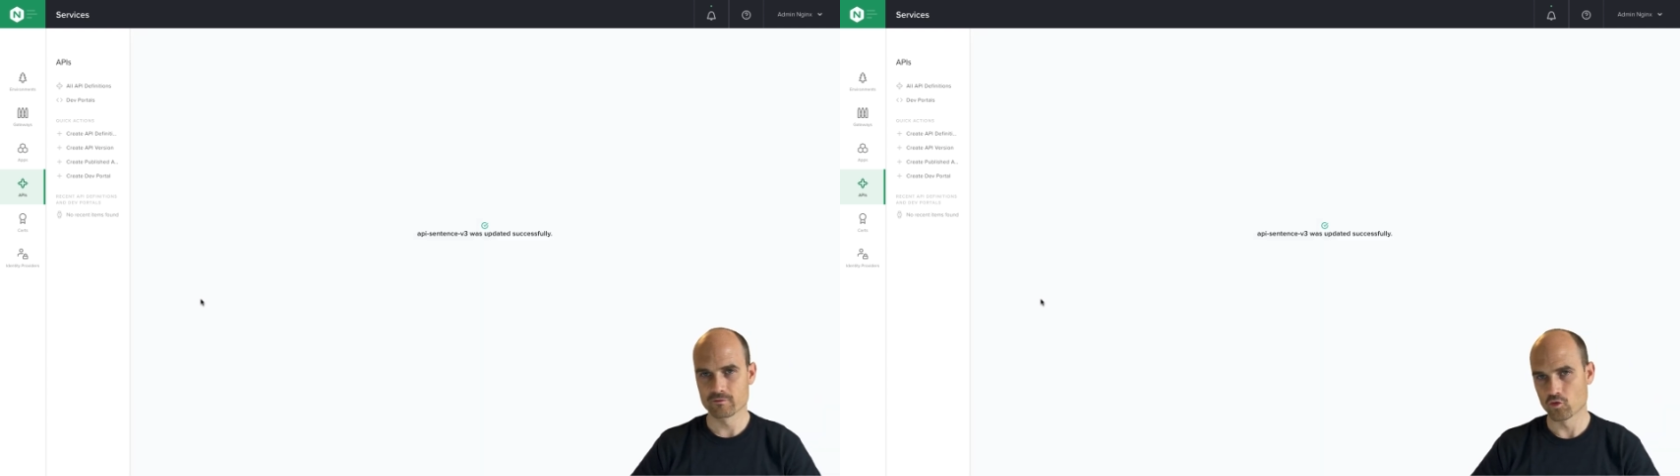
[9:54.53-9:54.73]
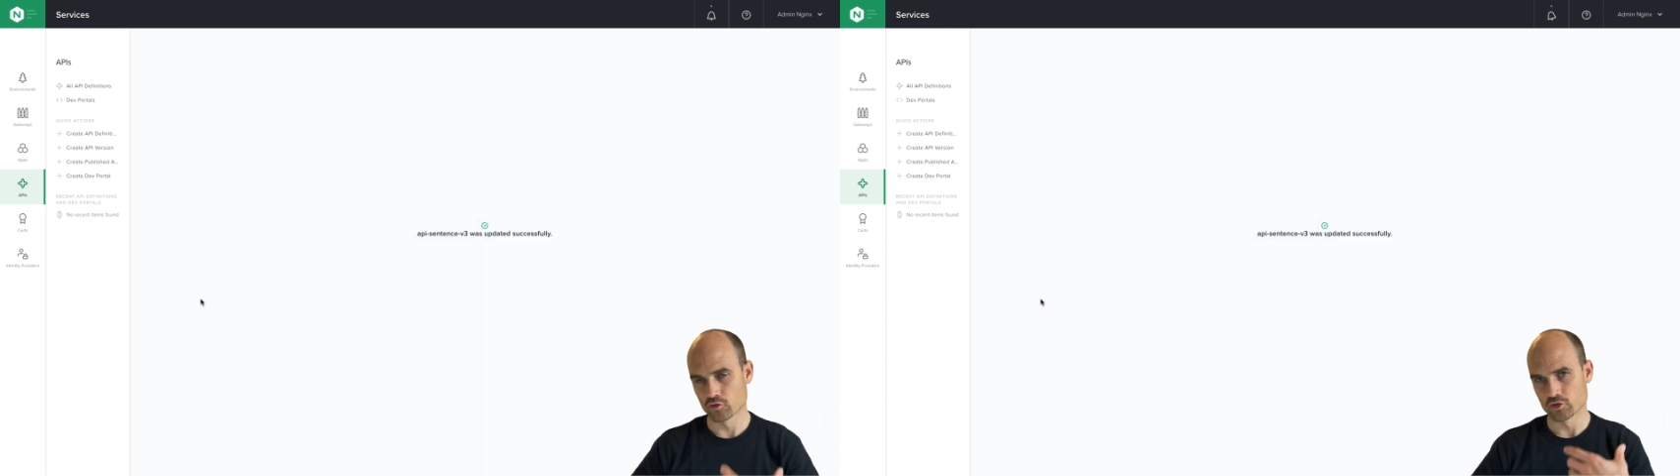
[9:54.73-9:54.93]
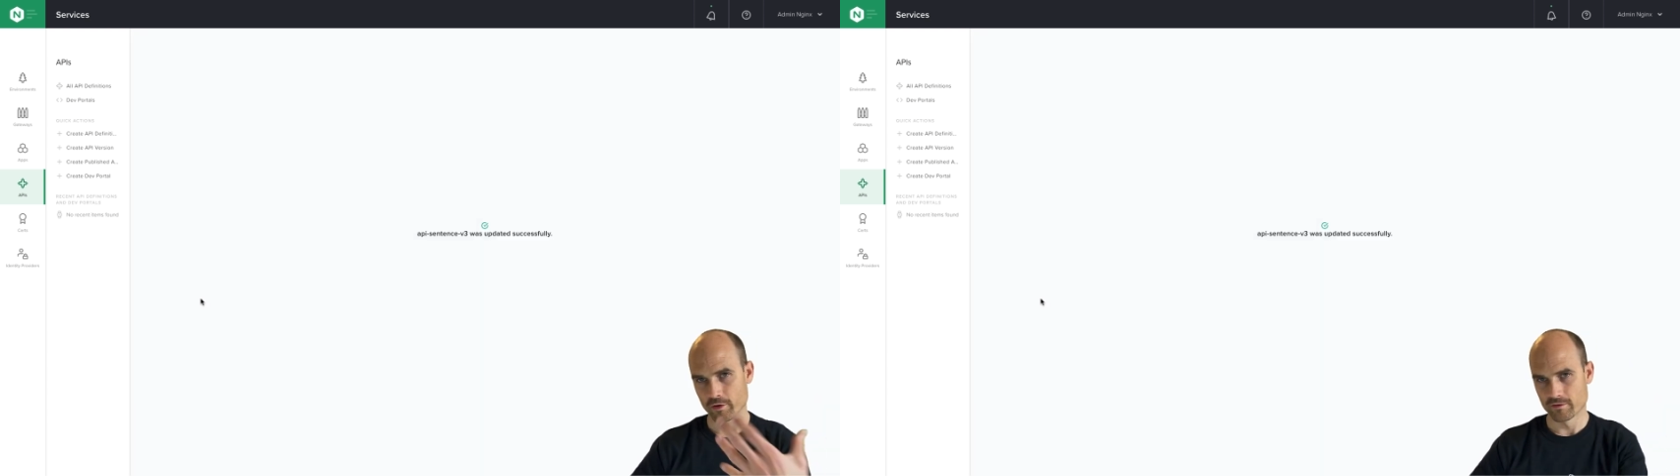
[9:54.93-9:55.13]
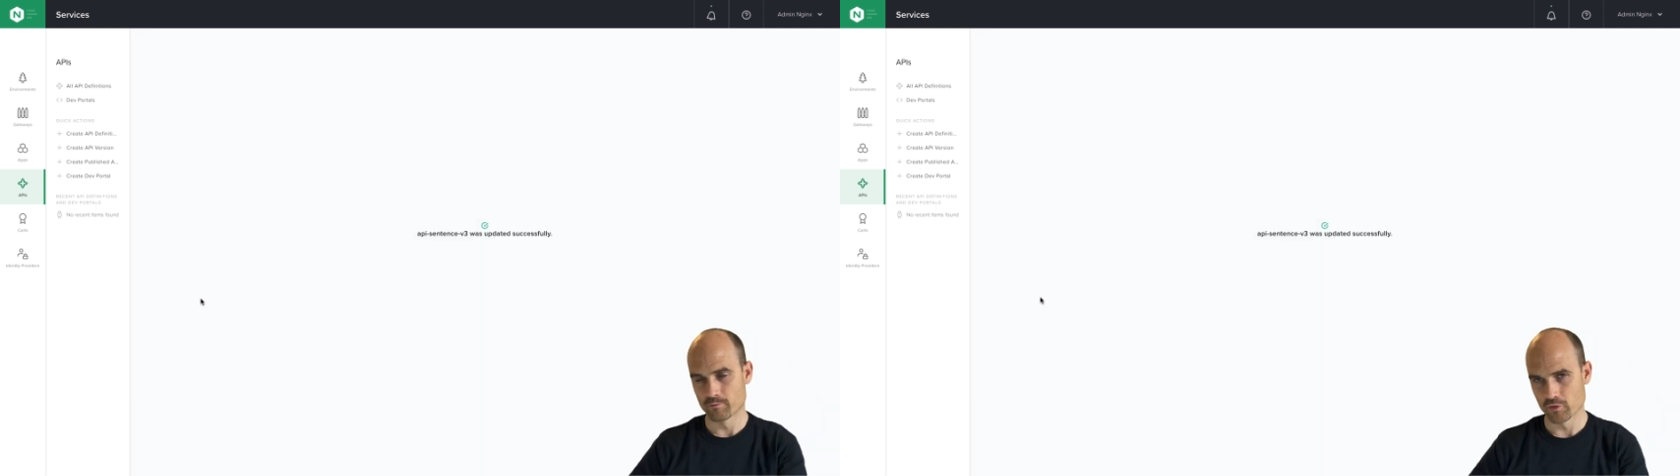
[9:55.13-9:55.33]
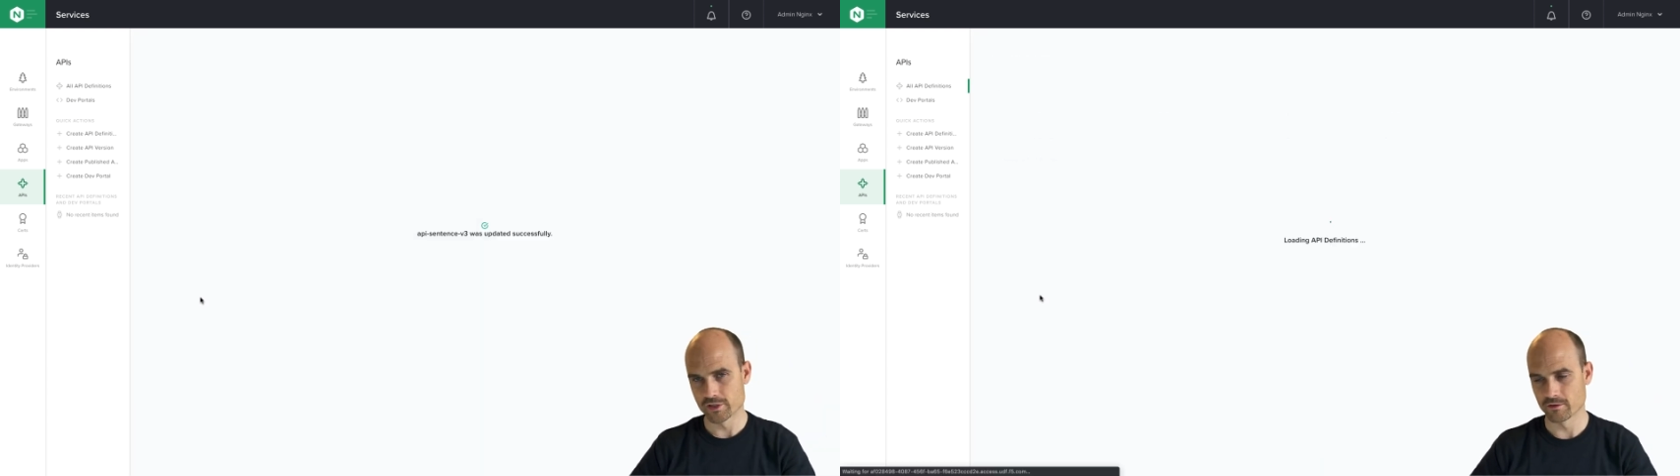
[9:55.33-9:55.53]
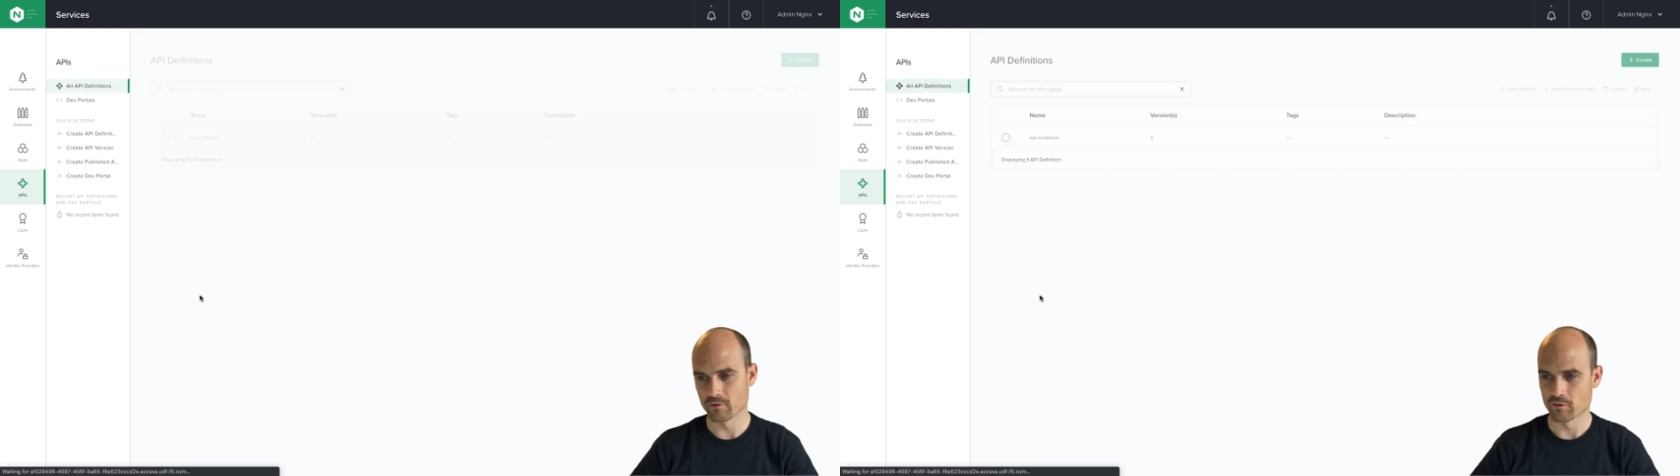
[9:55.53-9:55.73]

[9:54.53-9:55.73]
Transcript: The controller is pushing the